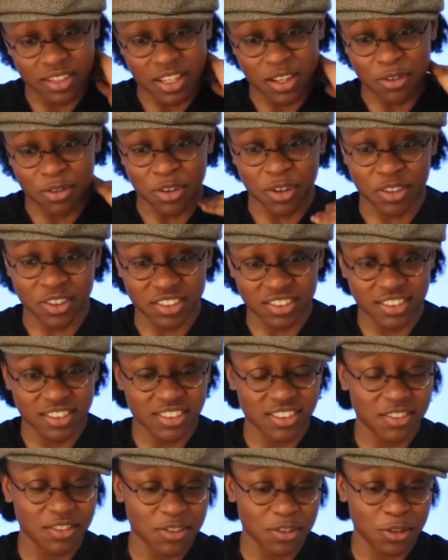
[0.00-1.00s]
it felt
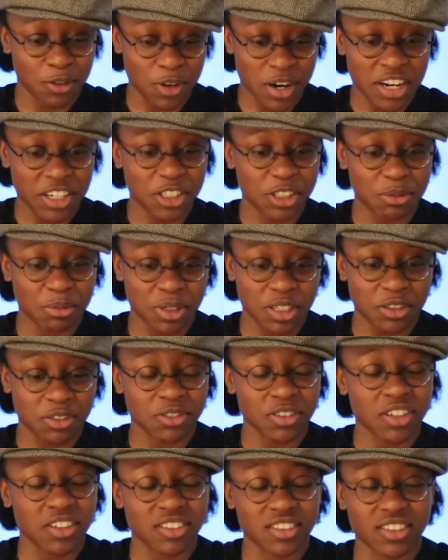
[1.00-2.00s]
fresh, but it
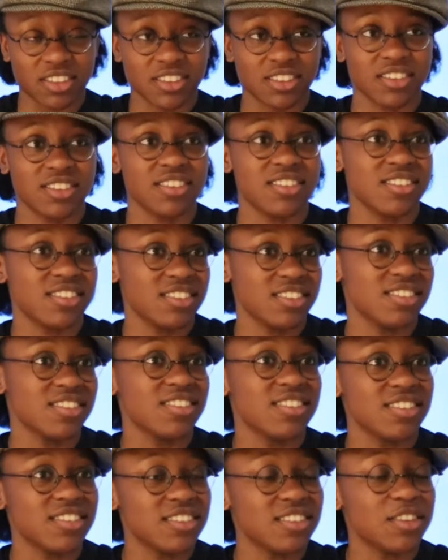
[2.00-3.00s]

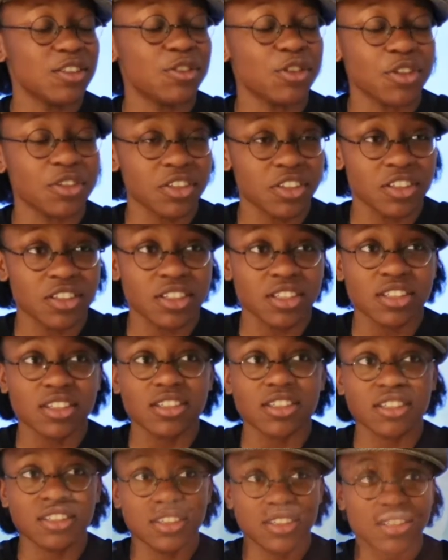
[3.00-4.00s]
felt good.
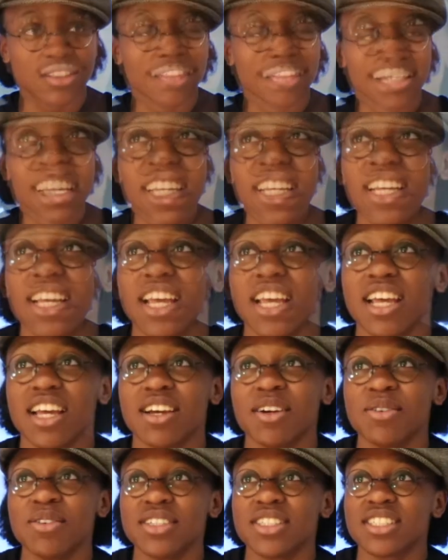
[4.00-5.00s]

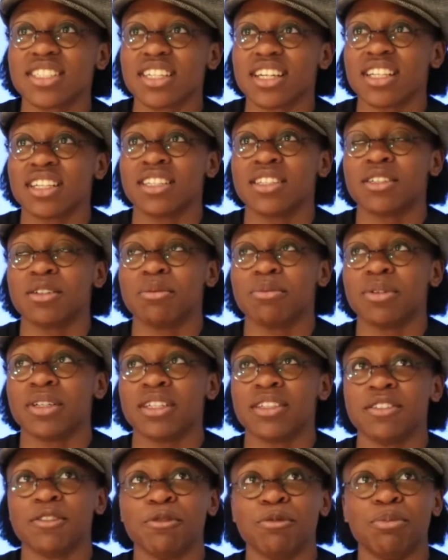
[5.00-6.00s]
It was a little bit
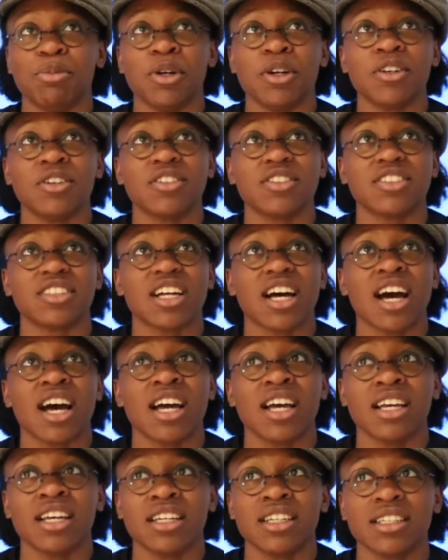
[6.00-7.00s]
of both.
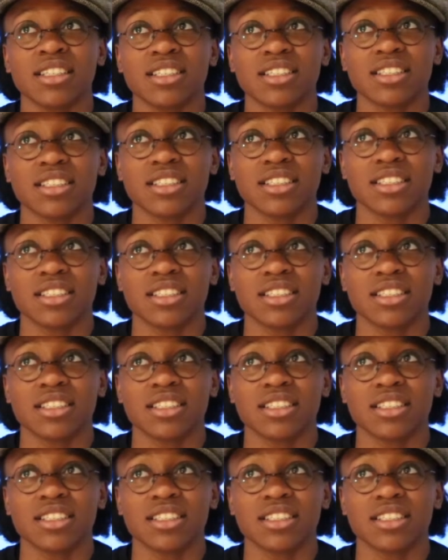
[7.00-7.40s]
I've